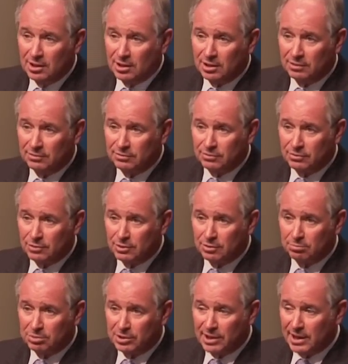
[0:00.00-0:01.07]
uh,
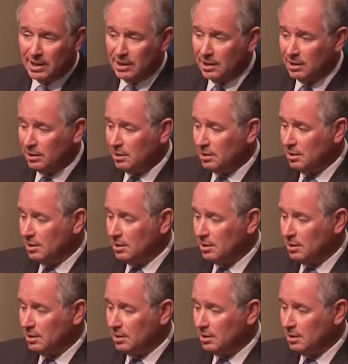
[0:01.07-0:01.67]
for planning